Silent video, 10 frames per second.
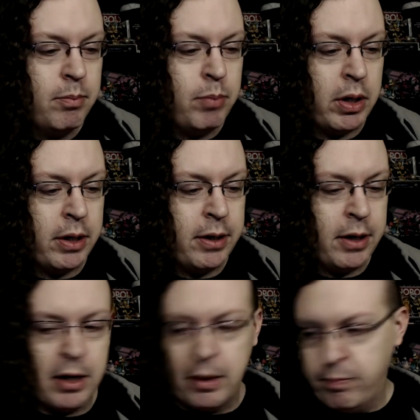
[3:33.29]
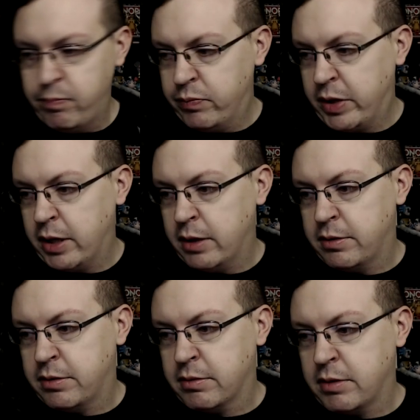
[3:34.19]
But yeah,
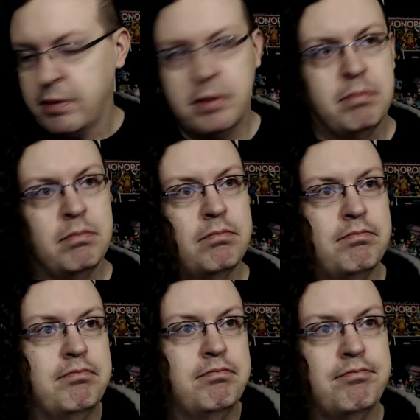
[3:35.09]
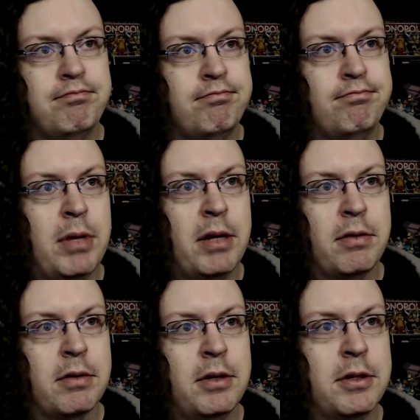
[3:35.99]
it's kind of a
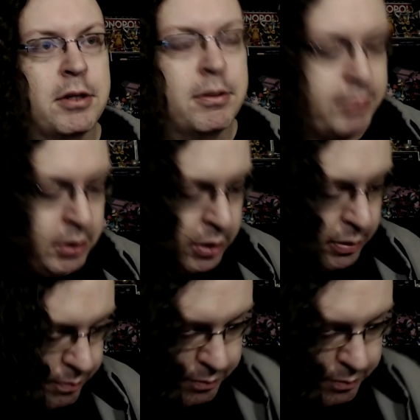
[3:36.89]
basic T-shirt. Okay,